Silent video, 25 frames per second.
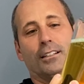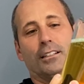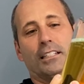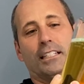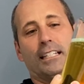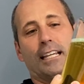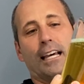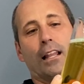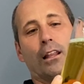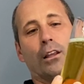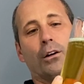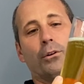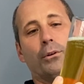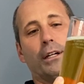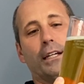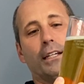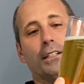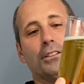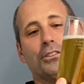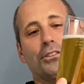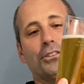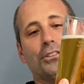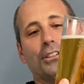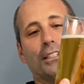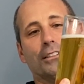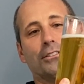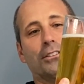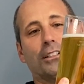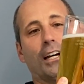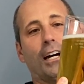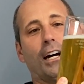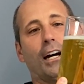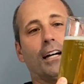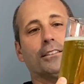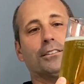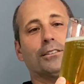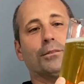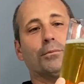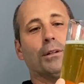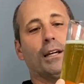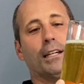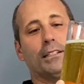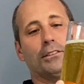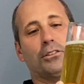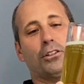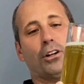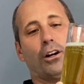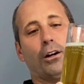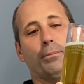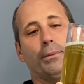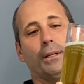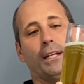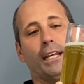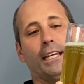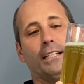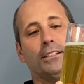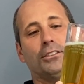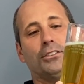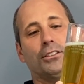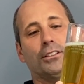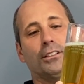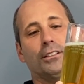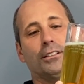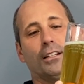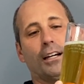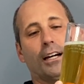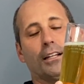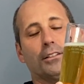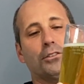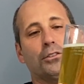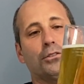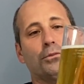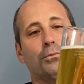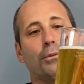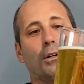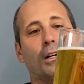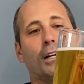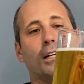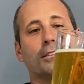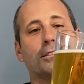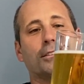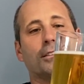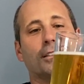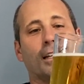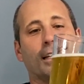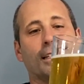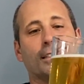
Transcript: yellowish. It's got some nice carbonation, not too much,